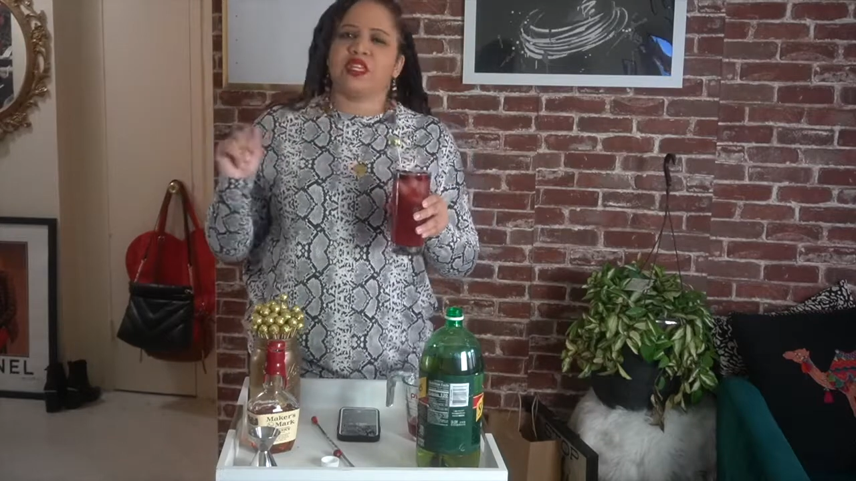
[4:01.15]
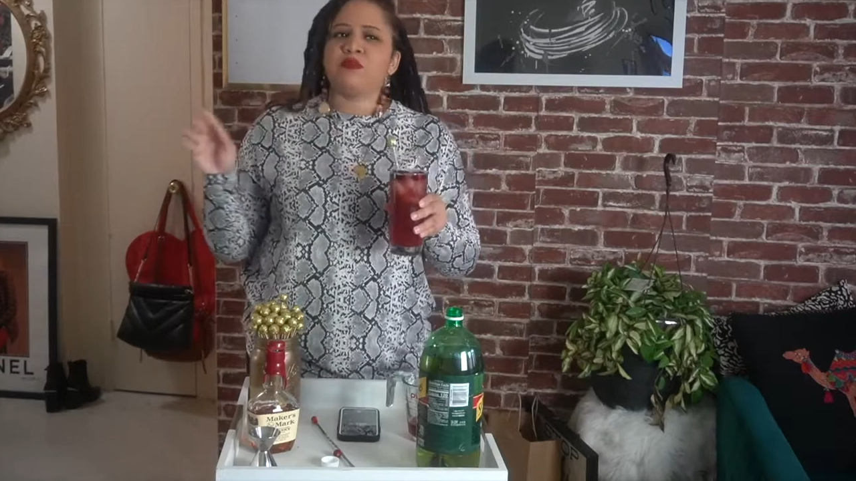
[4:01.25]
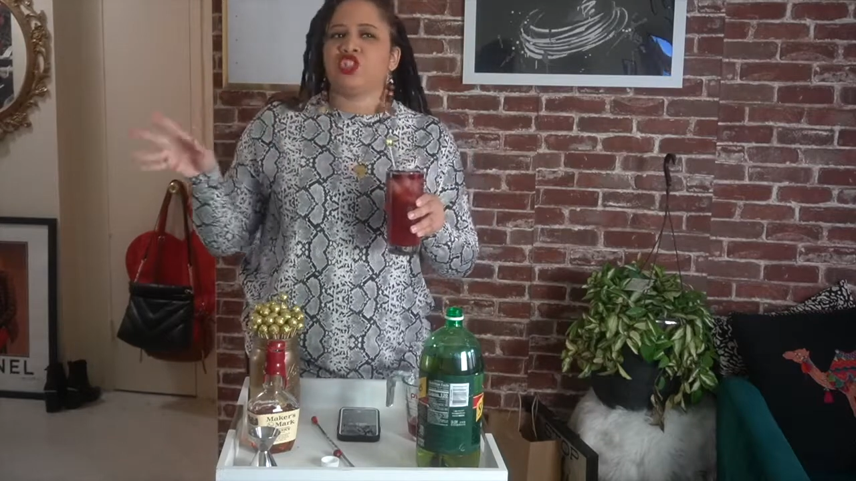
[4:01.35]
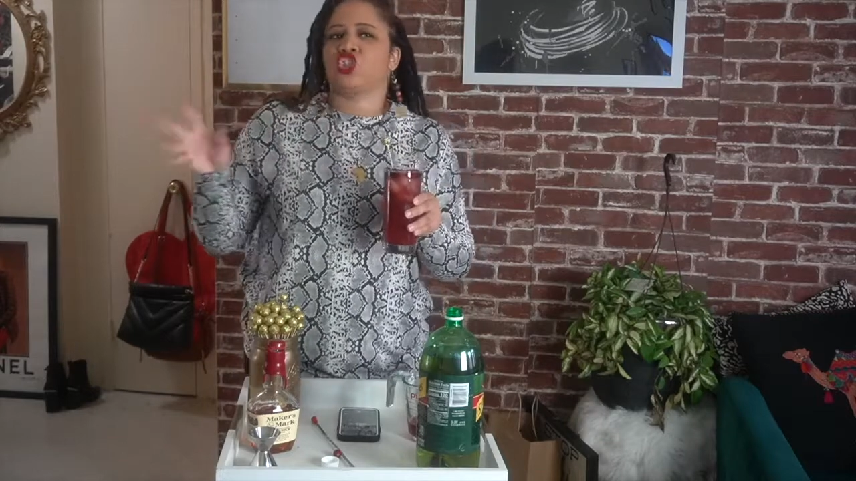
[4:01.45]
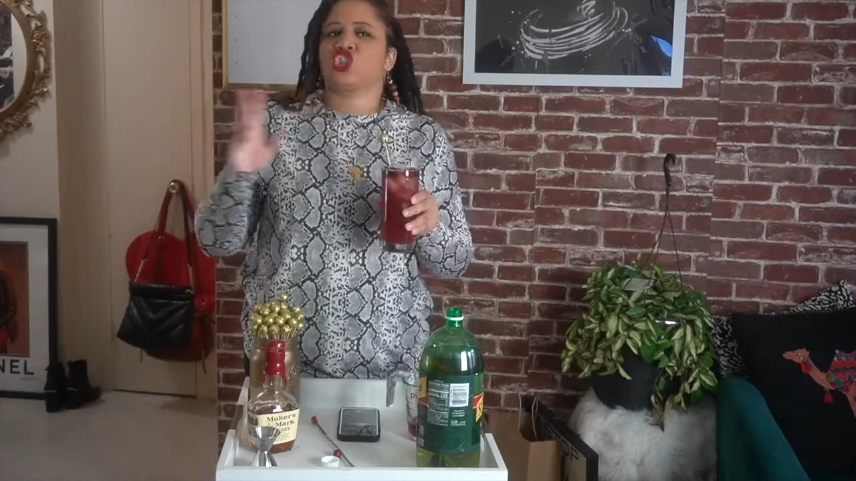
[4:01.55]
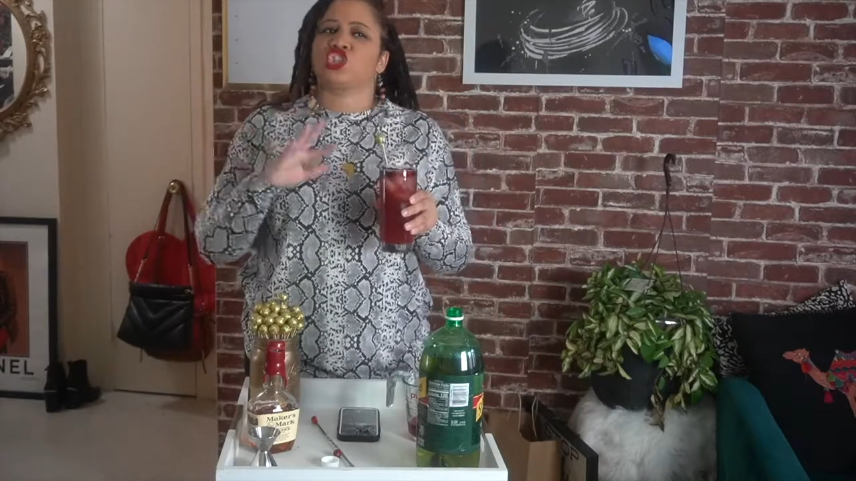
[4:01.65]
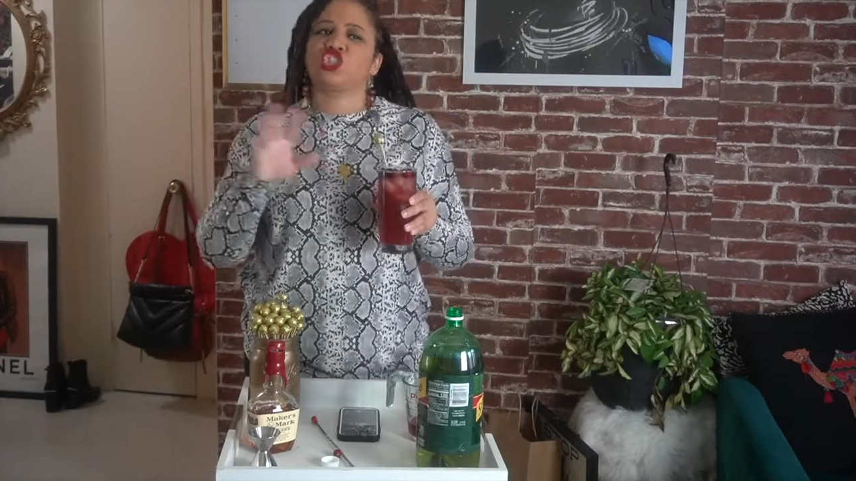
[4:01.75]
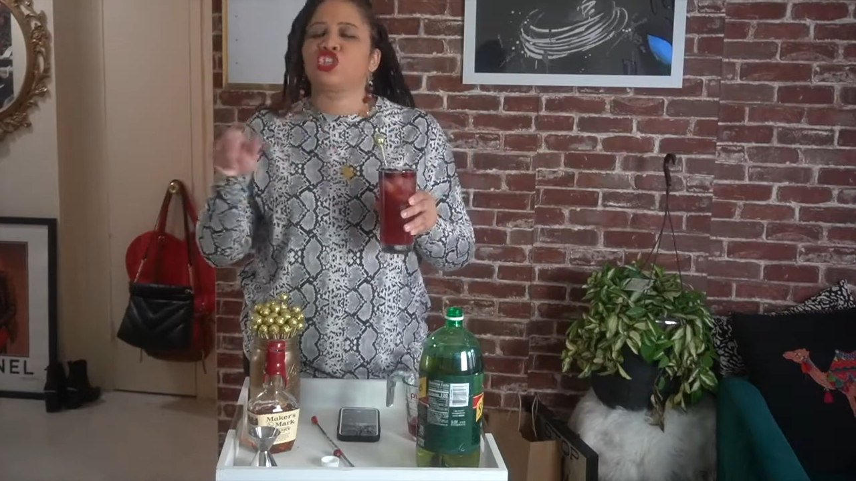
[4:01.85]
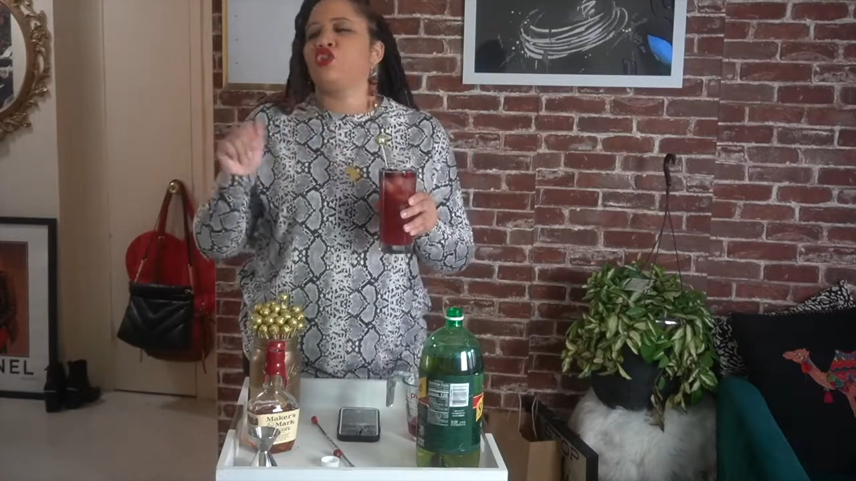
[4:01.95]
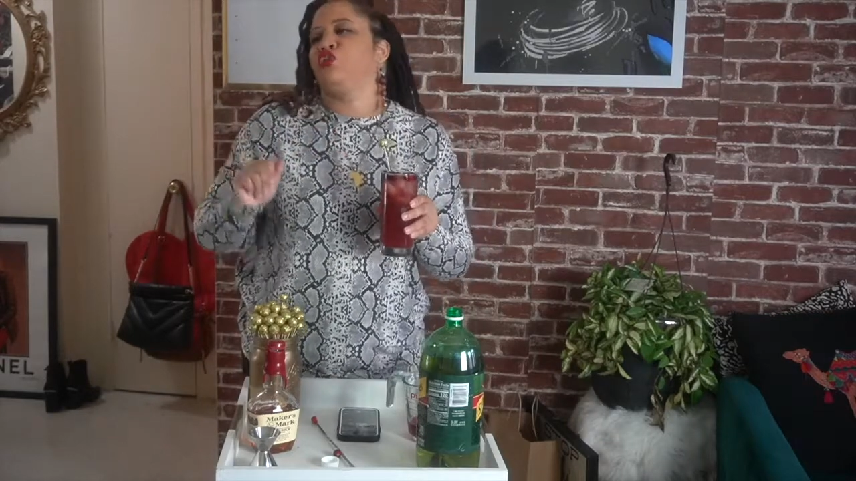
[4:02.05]
Let me just
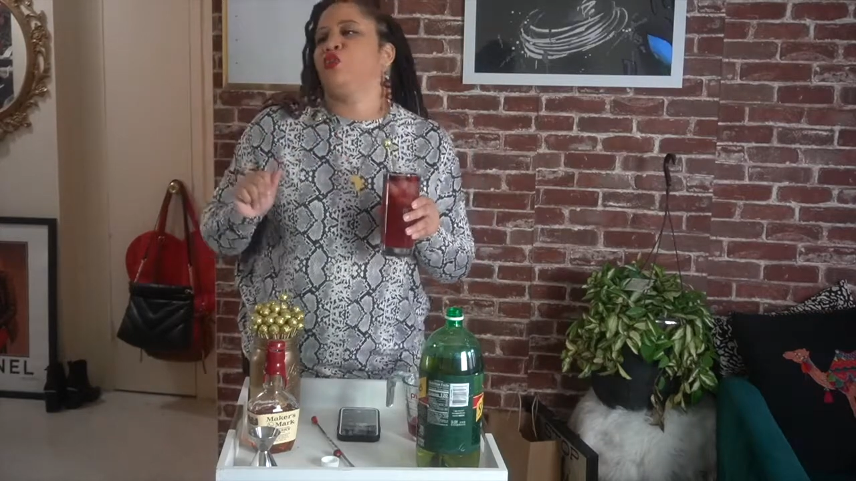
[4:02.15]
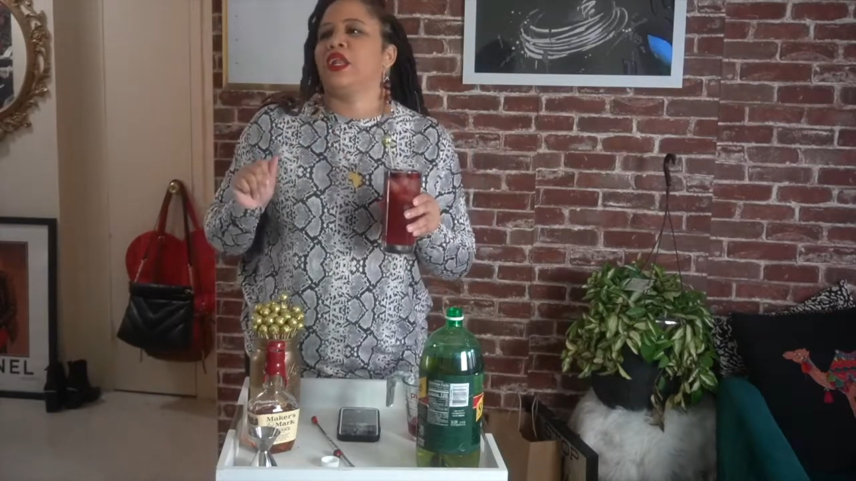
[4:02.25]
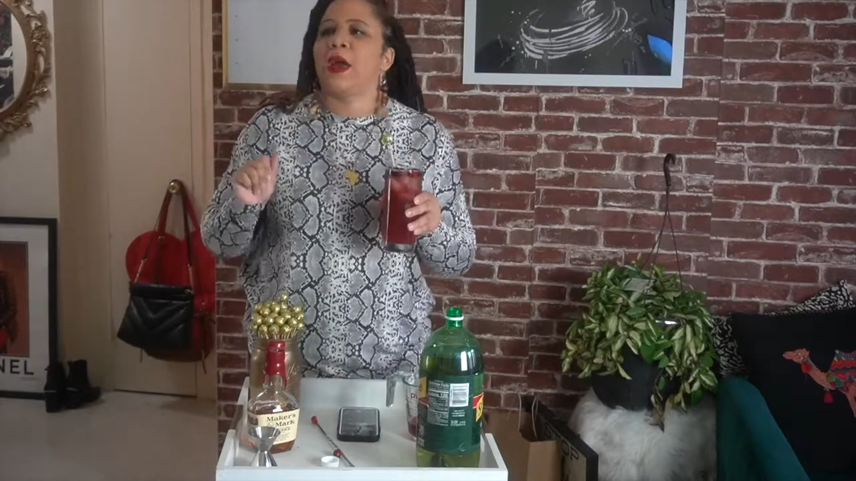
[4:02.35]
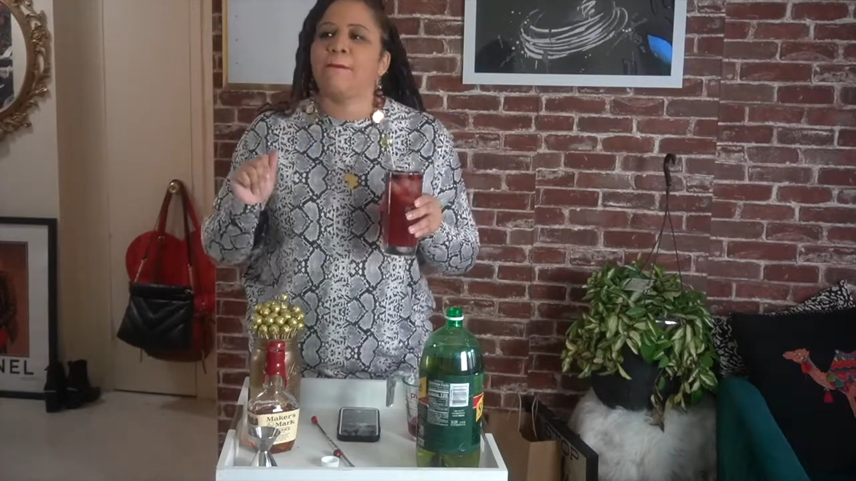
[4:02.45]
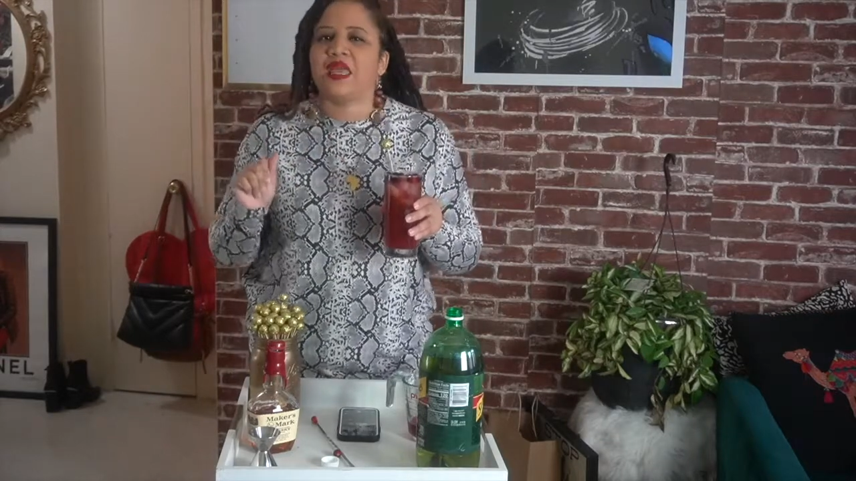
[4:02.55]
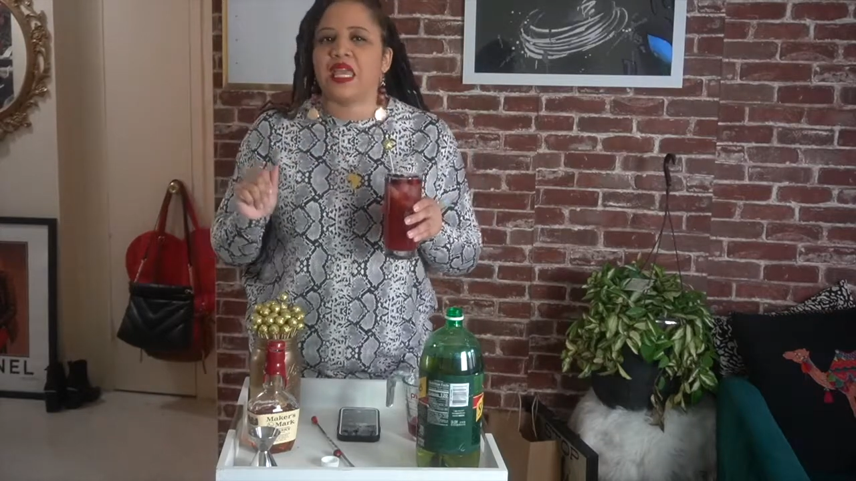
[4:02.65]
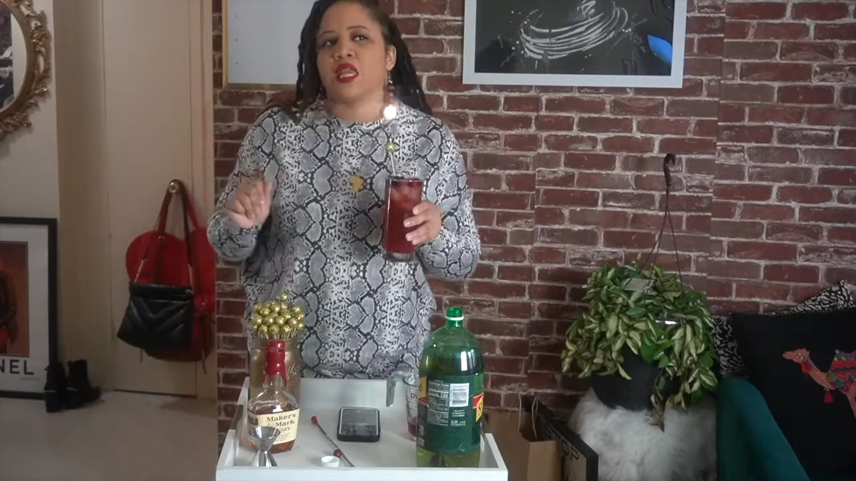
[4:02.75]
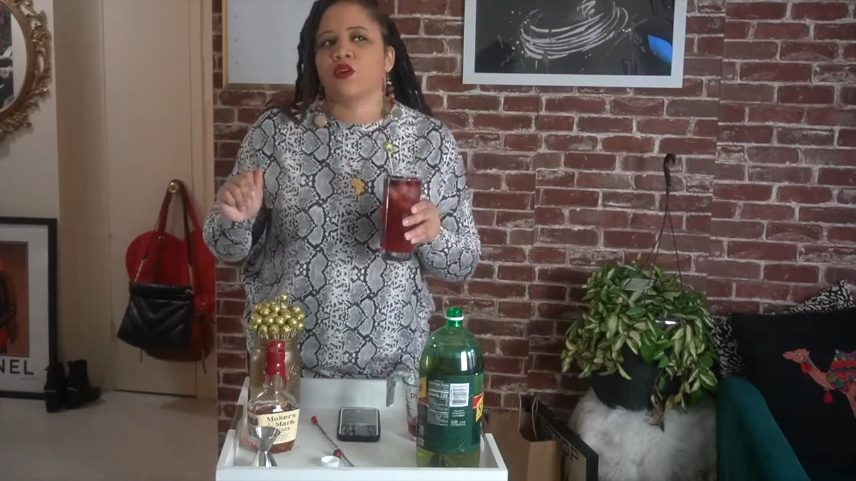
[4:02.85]
show you what I mean,